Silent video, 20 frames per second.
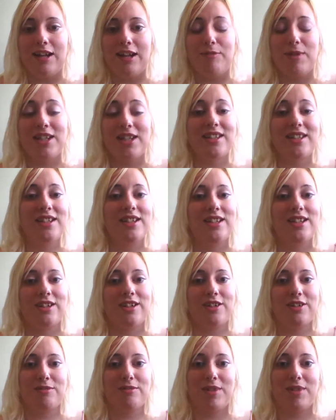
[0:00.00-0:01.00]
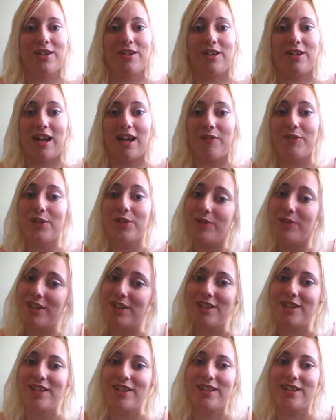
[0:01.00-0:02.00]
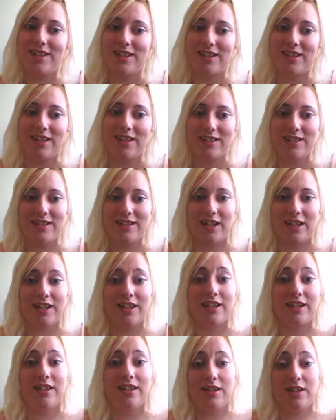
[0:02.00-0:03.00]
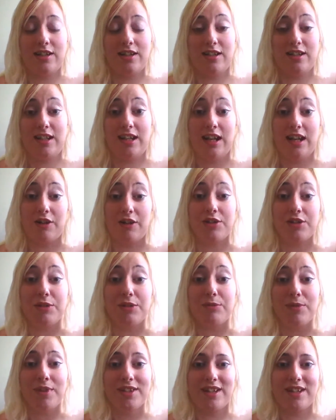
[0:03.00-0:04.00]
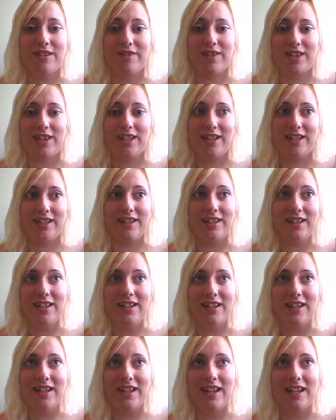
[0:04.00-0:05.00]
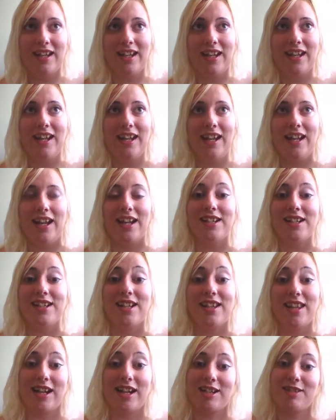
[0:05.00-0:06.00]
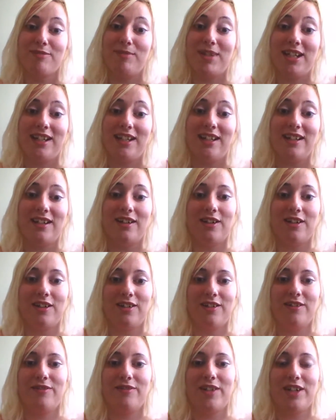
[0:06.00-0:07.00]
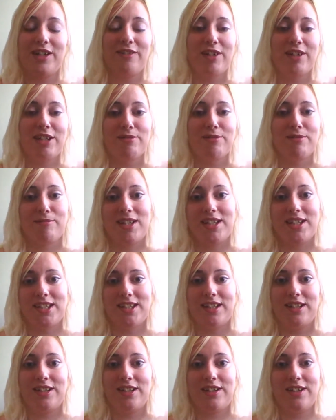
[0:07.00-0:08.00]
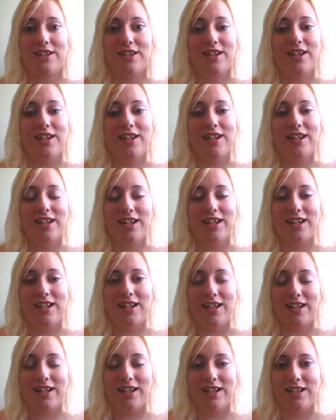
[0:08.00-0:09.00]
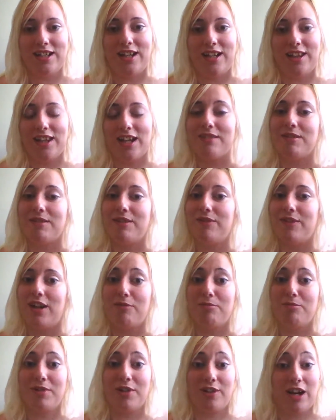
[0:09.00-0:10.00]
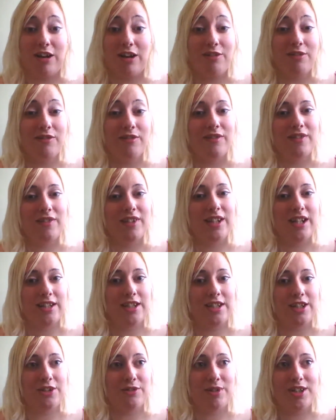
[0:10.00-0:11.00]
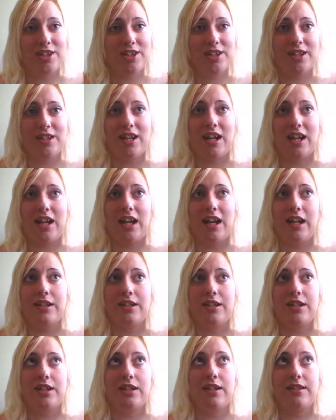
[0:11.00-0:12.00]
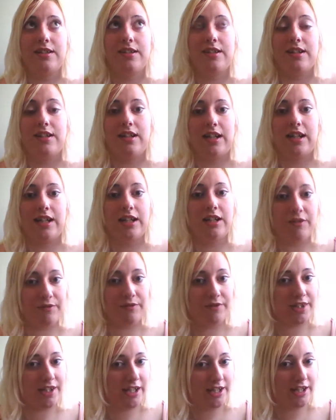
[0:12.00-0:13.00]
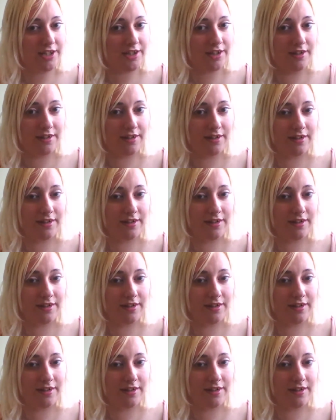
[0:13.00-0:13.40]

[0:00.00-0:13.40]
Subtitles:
messaged the cosplayer afterwards check it to see how she was and everything. And she thanked me via Facebook message. She thanked me for helping her out in that situation, as she doesn't like confrontation.